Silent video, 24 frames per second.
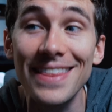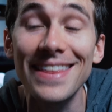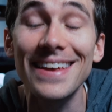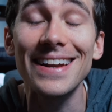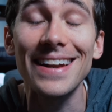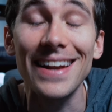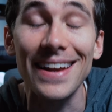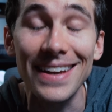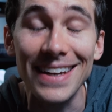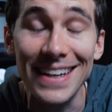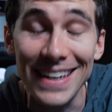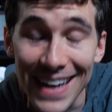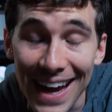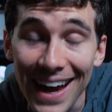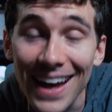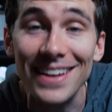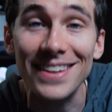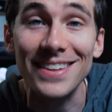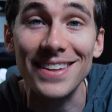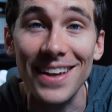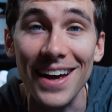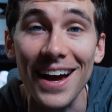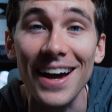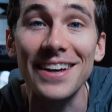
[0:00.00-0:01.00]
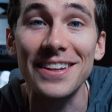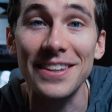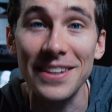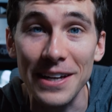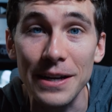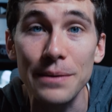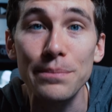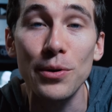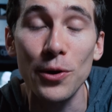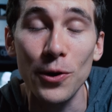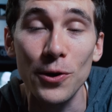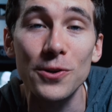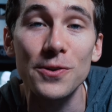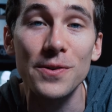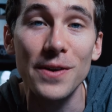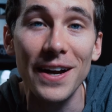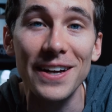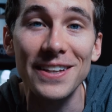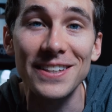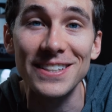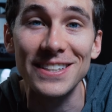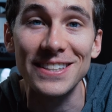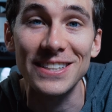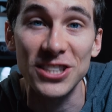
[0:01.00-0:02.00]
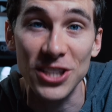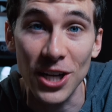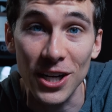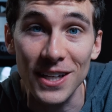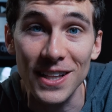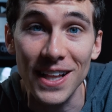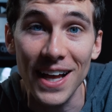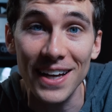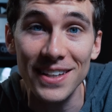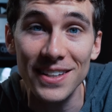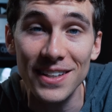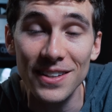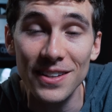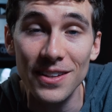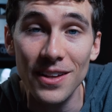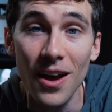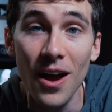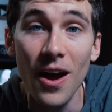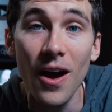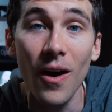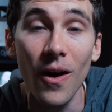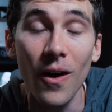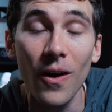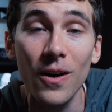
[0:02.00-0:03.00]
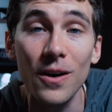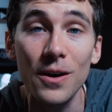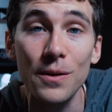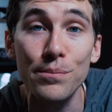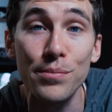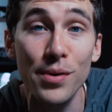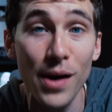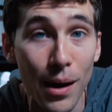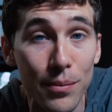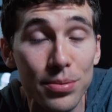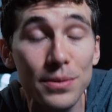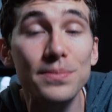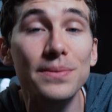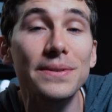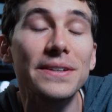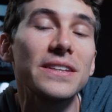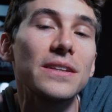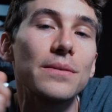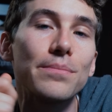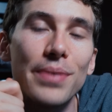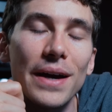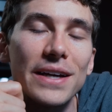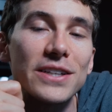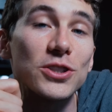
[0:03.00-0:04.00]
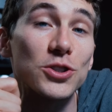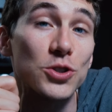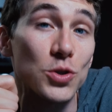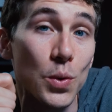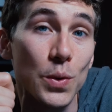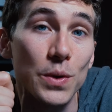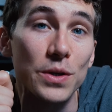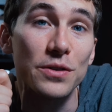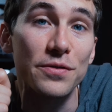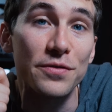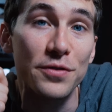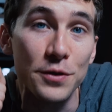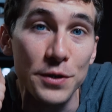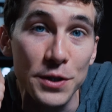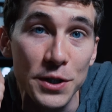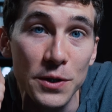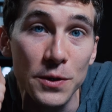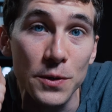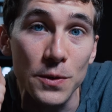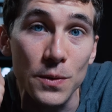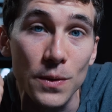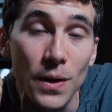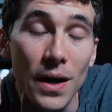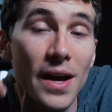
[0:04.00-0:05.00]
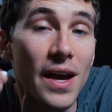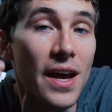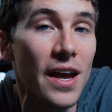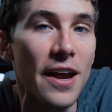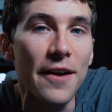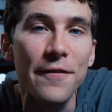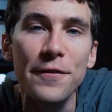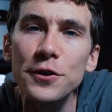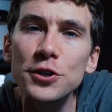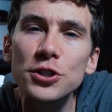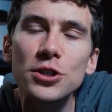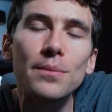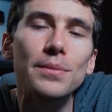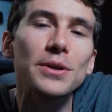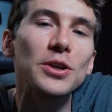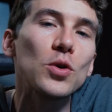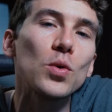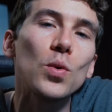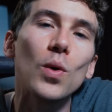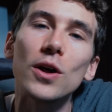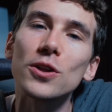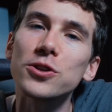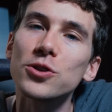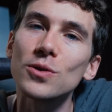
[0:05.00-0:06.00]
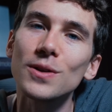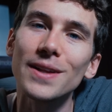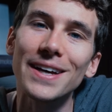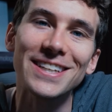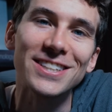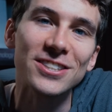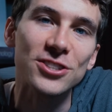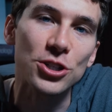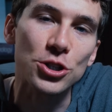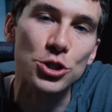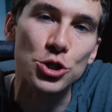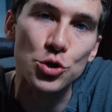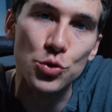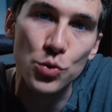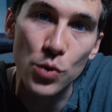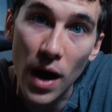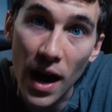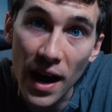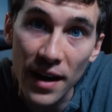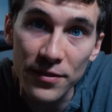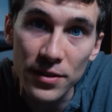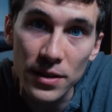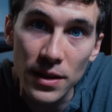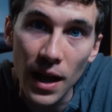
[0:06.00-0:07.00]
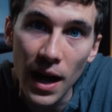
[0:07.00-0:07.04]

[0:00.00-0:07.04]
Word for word: then yes, I think polarized sunglasses are probably the best choice for you. If you're somebody who also likes to drive a